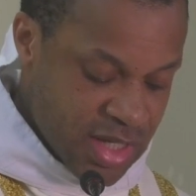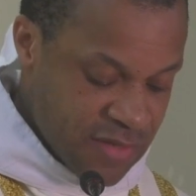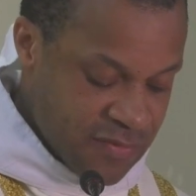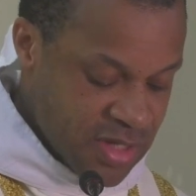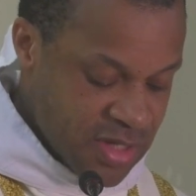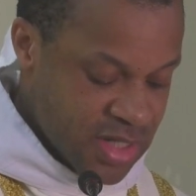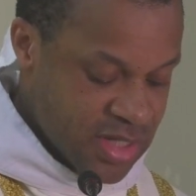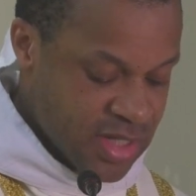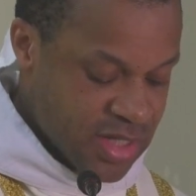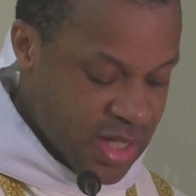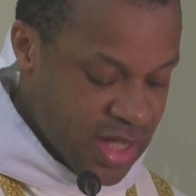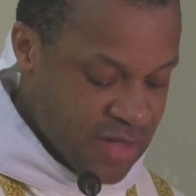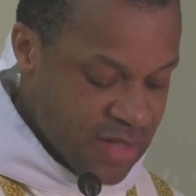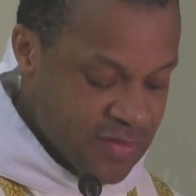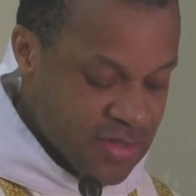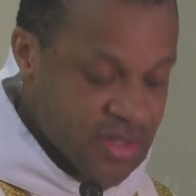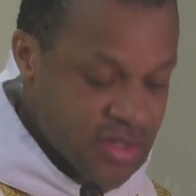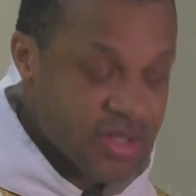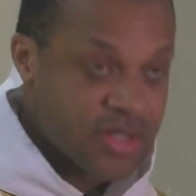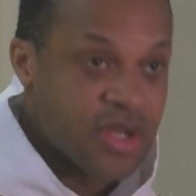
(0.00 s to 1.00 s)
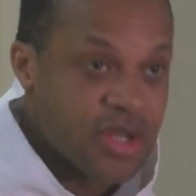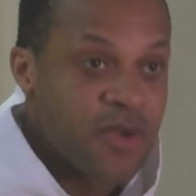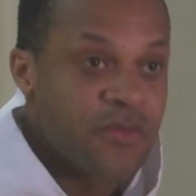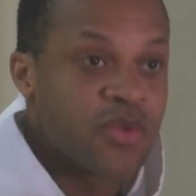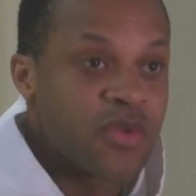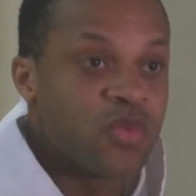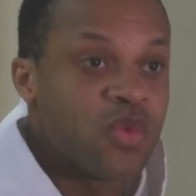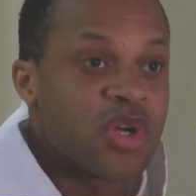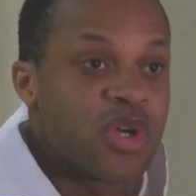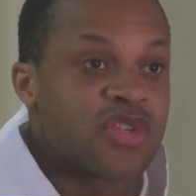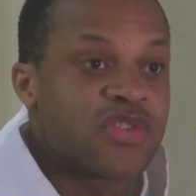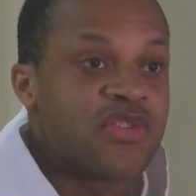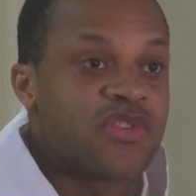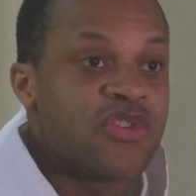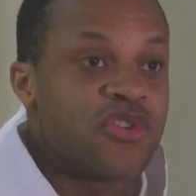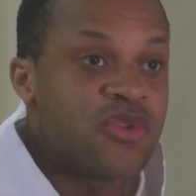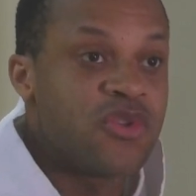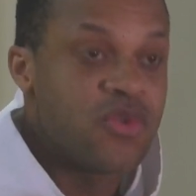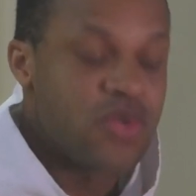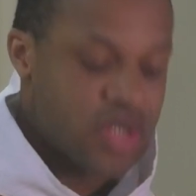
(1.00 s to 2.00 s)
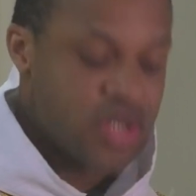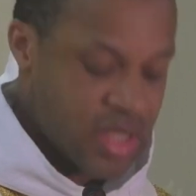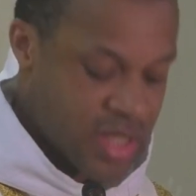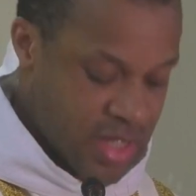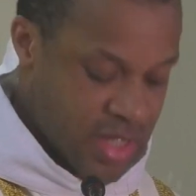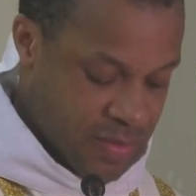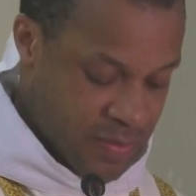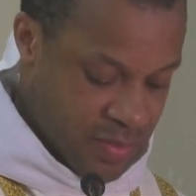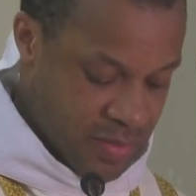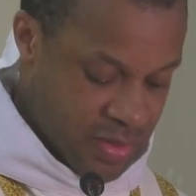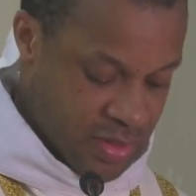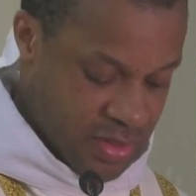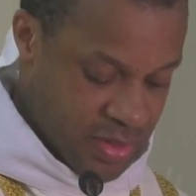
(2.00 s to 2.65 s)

giving to others what's due to them.